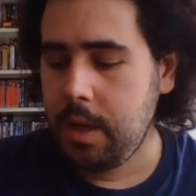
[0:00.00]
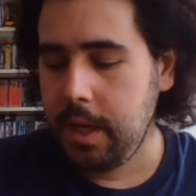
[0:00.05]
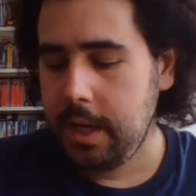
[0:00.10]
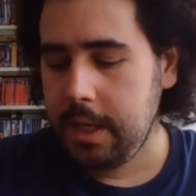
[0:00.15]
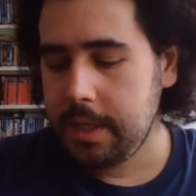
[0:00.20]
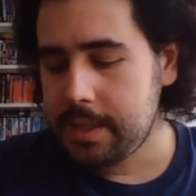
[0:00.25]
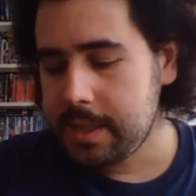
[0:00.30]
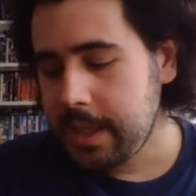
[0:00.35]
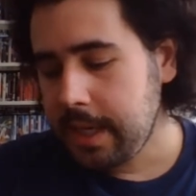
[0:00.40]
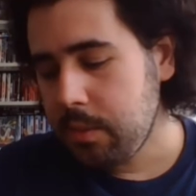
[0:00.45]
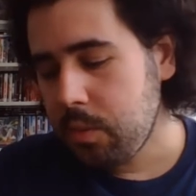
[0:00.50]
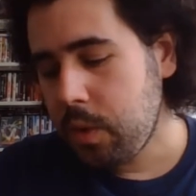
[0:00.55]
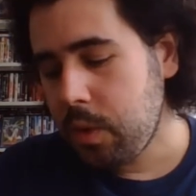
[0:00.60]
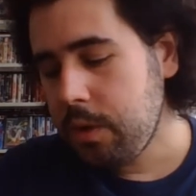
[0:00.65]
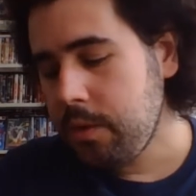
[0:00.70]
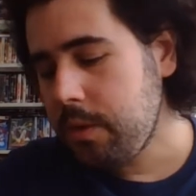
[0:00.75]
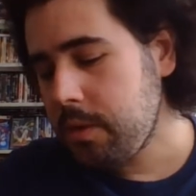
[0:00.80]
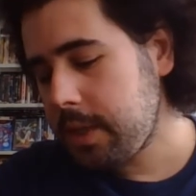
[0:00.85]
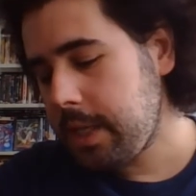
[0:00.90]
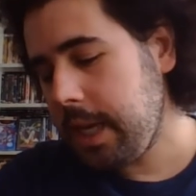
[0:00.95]
it's again one
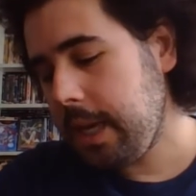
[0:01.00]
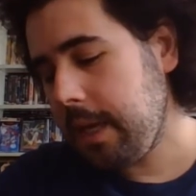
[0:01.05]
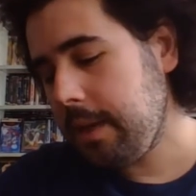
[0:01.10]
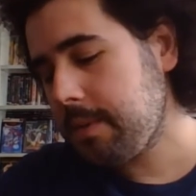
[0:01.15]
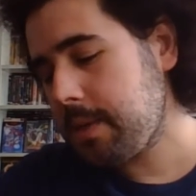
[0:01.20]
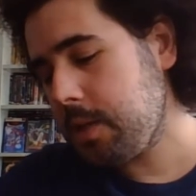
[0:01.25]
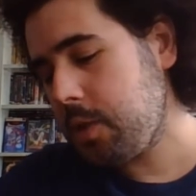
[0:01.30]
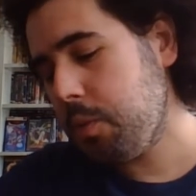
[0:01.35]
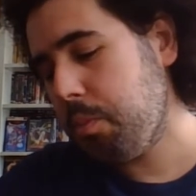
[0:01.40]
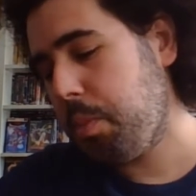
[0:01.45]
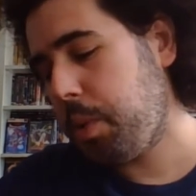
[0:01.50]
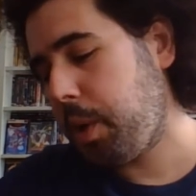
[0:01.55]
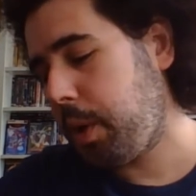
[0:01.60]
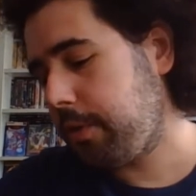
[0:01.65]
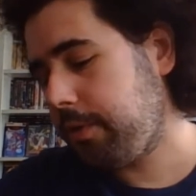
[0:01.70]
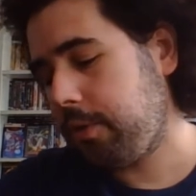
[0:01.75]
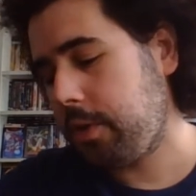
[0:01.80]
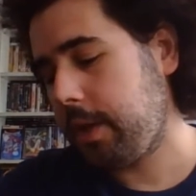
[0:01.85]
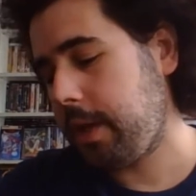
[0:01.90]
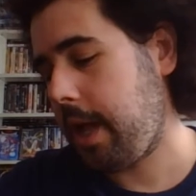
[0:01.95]
of those games that you
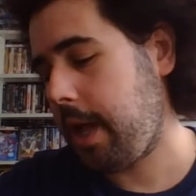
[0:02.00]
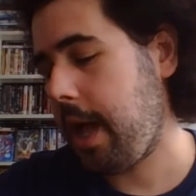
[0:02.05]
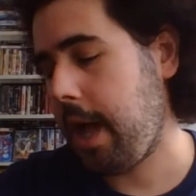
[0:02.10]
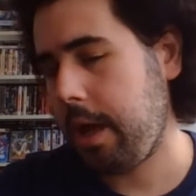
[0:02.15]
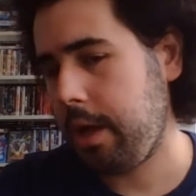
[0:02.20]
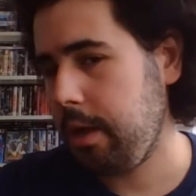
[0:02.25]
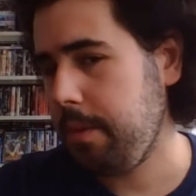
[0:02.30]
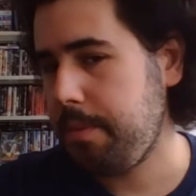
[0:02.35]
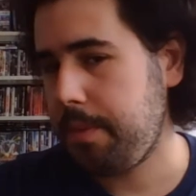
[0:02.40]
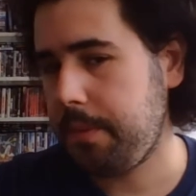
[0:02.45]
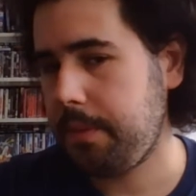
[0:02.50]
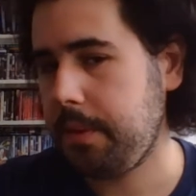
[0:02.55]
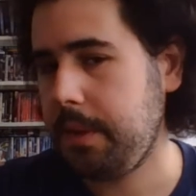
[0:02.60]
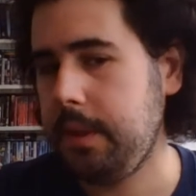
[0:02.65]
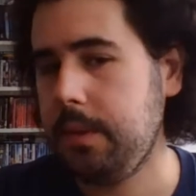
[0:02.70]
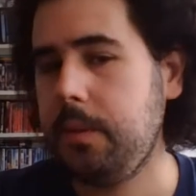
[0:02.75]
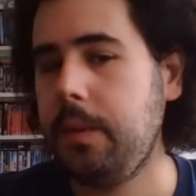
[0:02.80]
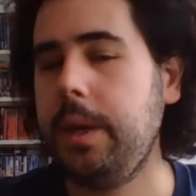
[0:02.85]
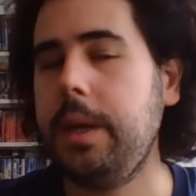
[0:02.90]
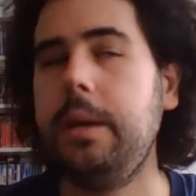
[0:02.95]
bought for the hype in
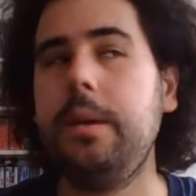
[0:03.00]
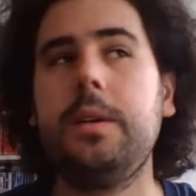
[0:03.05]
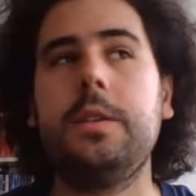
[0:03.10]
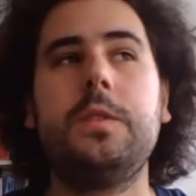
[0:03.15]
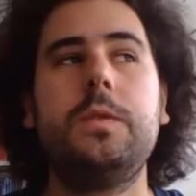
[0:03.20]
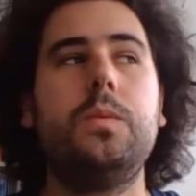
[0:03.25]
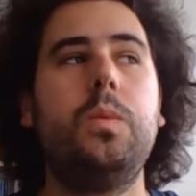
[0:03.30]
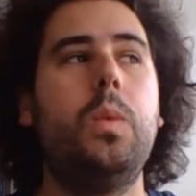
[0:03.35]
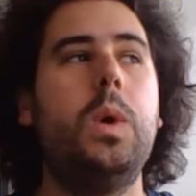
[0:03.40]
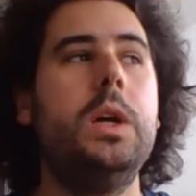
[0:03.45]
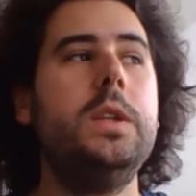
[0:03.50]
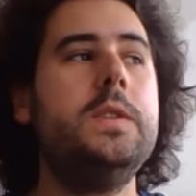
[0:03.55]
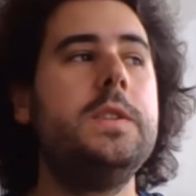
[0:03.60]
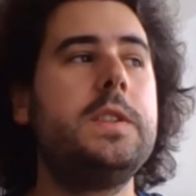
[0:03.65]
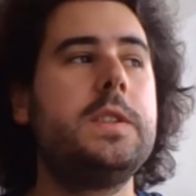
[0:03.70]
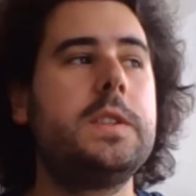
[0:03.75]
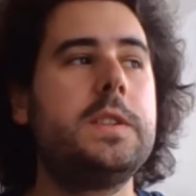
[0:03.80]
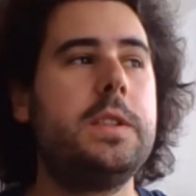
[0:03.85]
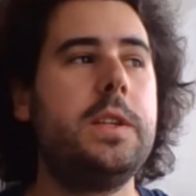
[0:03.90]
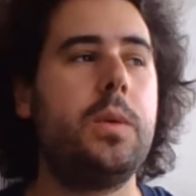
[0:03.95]
a way, because
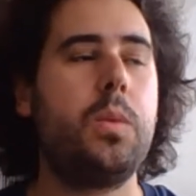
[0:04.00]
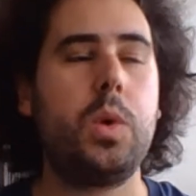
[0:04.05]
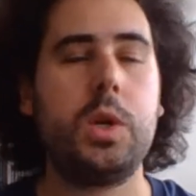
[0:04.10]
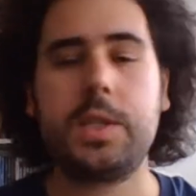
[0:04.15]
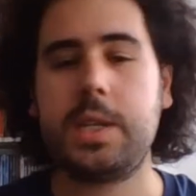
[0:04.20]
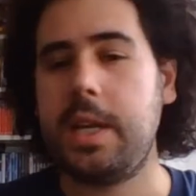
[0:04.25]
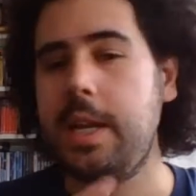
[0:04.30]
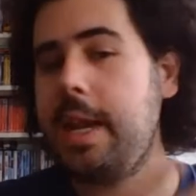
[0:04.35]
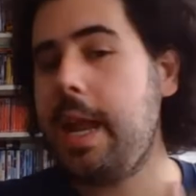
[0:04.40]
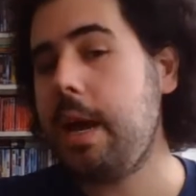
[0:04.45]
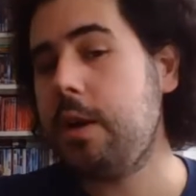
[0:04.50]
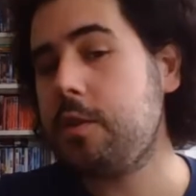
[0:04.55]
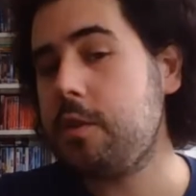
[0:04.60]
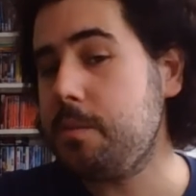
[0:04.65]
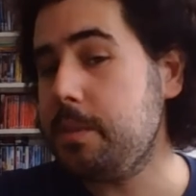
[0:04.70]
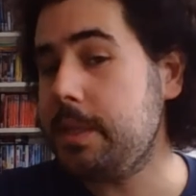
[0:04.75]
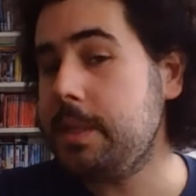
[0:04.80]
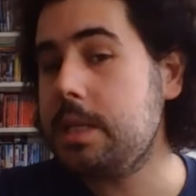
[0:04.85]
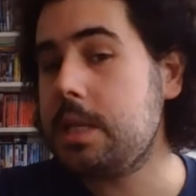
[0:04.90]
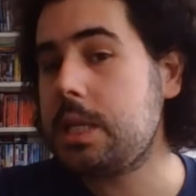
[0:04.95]
once there was an
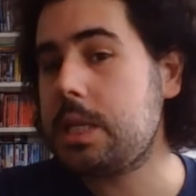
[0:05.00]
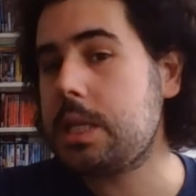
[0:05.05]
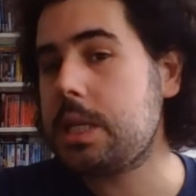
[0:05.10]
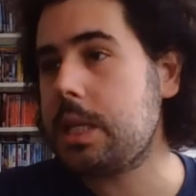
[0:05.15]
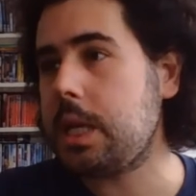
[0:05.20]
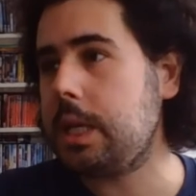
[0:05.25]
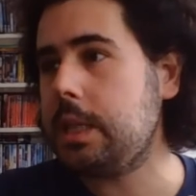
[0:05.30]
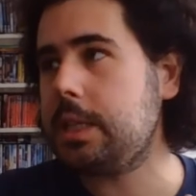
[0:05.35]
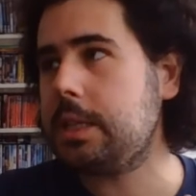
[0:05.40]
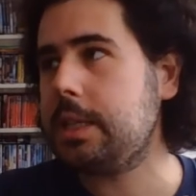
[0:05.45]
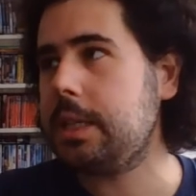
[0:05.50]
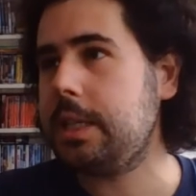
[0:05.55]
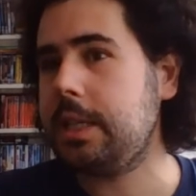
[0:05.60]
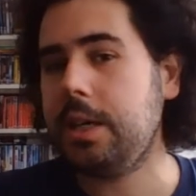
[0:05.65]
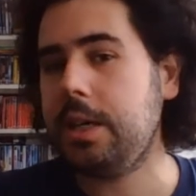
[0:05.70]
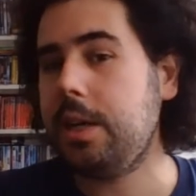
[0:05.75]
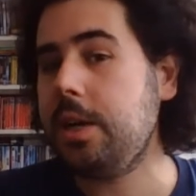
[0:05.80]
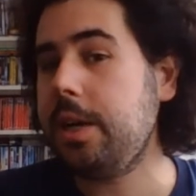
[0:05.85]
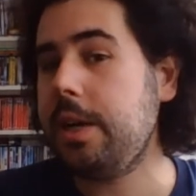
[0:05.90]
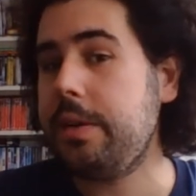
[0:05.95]
announcement, I
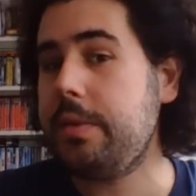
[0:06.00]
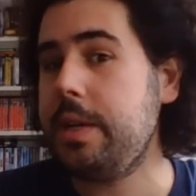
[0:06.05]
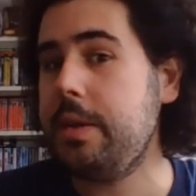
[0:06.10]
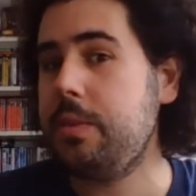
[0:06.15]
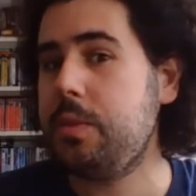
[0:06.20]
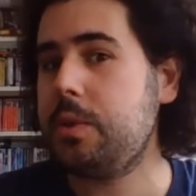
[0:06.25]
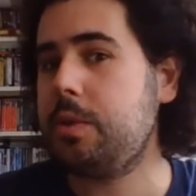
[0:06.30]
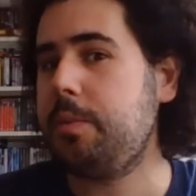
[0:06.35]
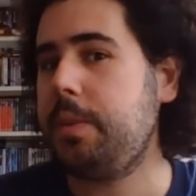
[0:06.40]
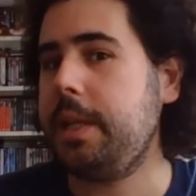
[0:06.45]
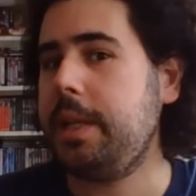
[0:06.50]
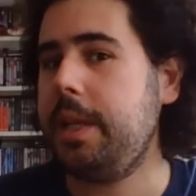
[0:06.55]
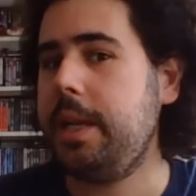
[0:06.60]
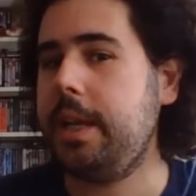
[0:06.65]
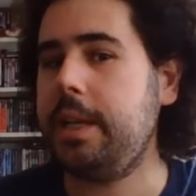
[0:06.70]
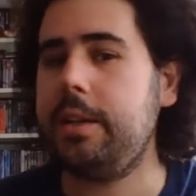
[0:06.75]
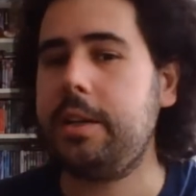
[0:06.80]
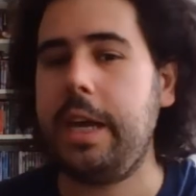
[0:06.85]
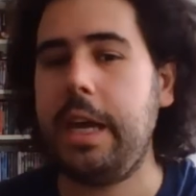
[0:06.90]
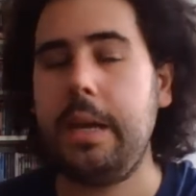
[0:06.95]
decided, oh, I really want to play the
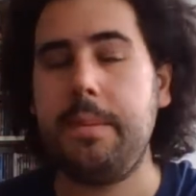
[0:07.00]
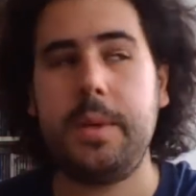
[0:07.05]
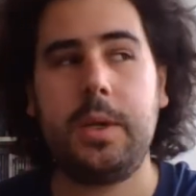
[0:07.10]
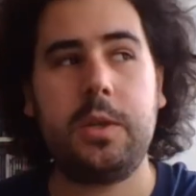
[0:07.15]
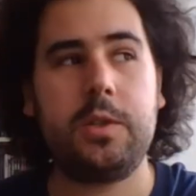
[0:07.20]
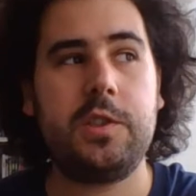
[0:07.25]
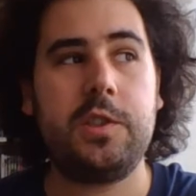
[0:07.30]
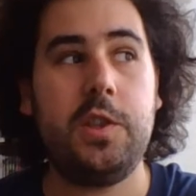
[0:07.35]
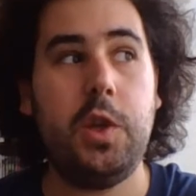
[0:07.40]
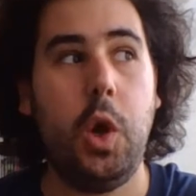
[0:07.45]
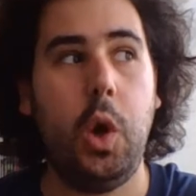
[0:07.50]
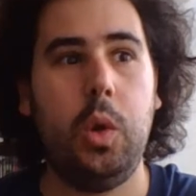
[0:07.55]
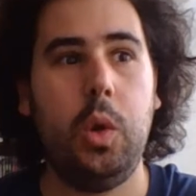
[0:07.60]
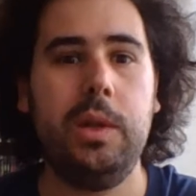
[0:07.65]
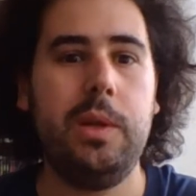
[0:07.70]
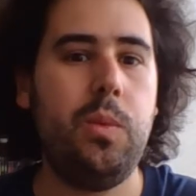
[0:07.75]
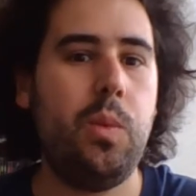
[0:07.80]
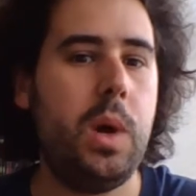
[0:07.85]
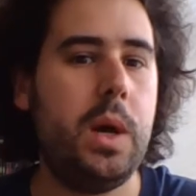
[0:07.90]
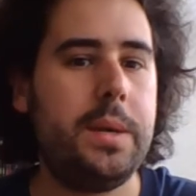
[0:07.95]
other game because it's the
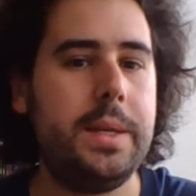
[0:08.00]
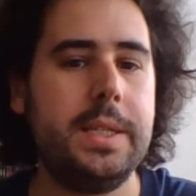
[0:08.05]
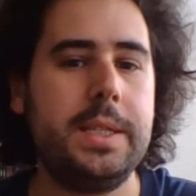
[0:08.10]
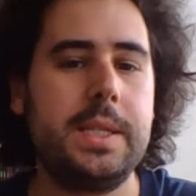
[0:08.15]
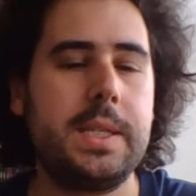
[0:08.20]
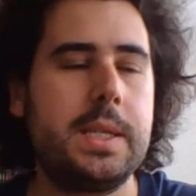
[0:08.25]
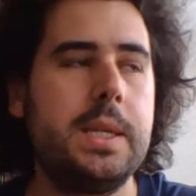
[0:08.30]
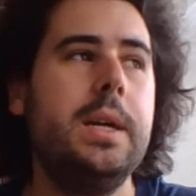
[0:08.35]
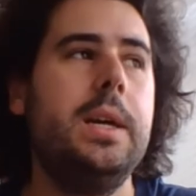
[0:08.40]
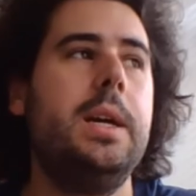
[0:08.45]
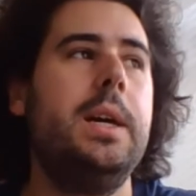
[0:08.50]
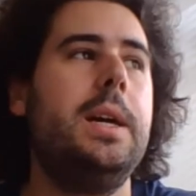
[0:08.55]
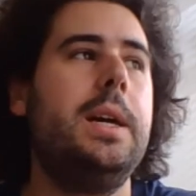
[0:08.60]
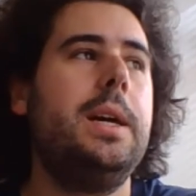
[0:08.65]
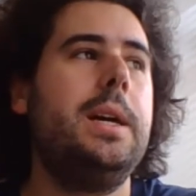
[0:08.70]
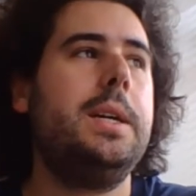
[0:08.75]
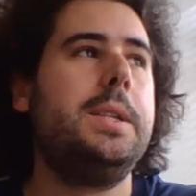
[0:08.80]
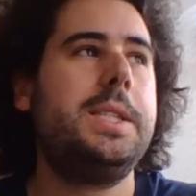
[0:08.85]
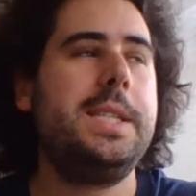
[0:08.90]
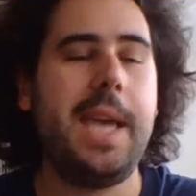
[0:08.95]
only one that
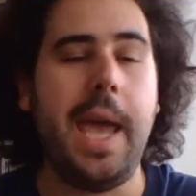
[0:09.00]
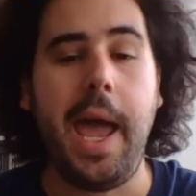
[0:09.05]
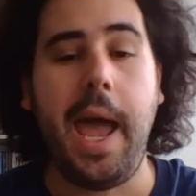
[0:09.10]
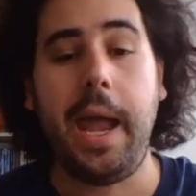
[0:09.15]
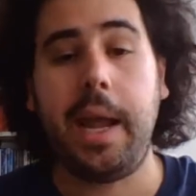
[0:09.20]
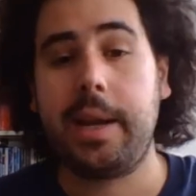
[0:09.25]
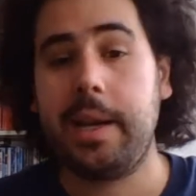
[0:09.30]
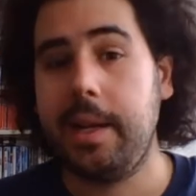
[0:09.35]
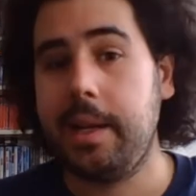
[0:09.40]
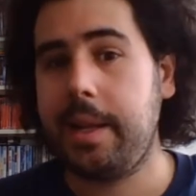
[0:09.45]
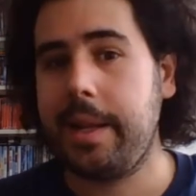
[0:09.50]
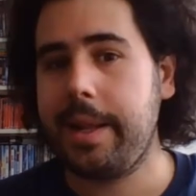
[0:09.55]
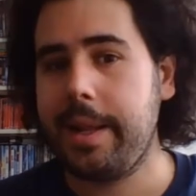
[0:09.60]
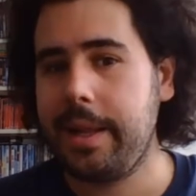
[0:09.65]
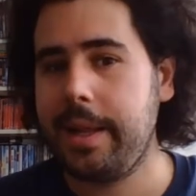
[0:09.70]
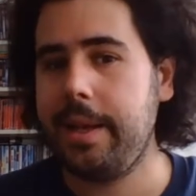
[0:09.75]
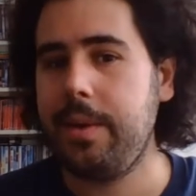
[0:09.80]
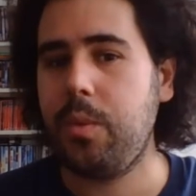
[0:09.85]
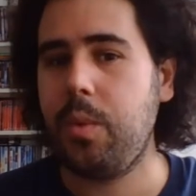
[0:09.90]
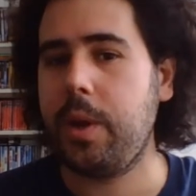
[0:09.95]

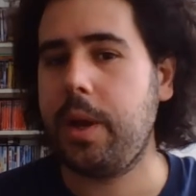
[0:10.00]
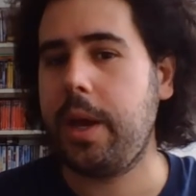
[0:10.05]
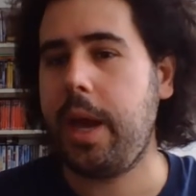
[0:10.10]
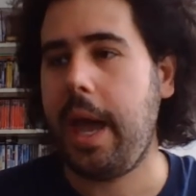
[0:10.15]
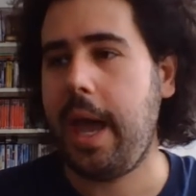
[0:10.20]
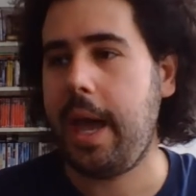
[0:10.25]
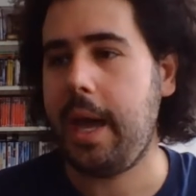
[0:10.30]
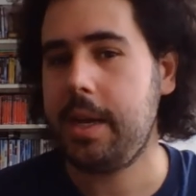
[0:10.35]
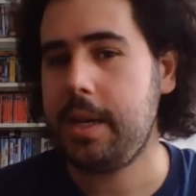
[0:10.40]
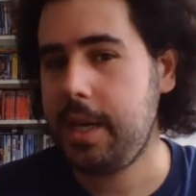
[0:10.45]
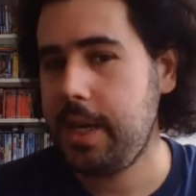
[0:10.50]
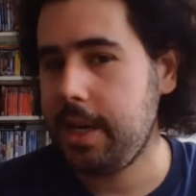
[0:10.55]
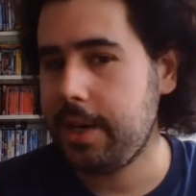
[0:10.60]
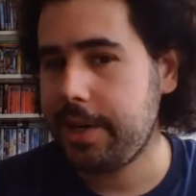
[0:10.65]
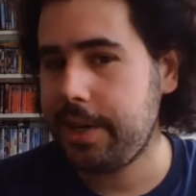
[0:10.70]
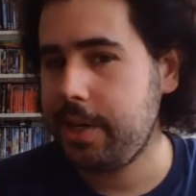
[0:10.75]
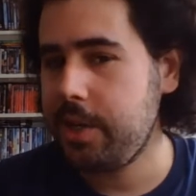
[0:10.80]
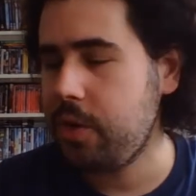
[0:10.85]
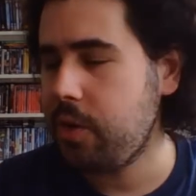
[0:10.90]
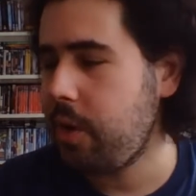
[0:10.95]
technically we had here
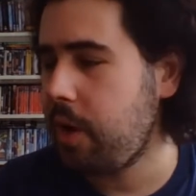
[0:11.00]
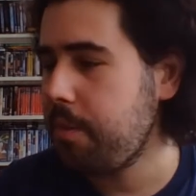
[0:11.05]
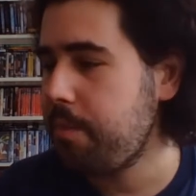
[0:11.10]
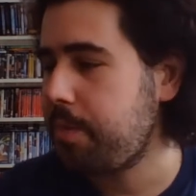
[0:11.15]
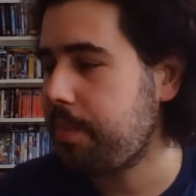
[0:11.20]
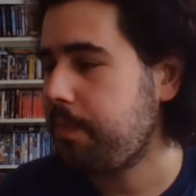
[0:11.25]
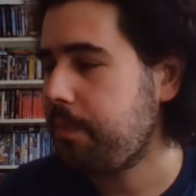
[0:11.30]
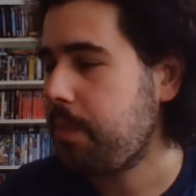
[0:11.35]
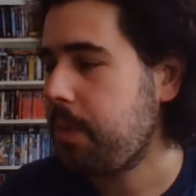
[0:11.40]
in Europe.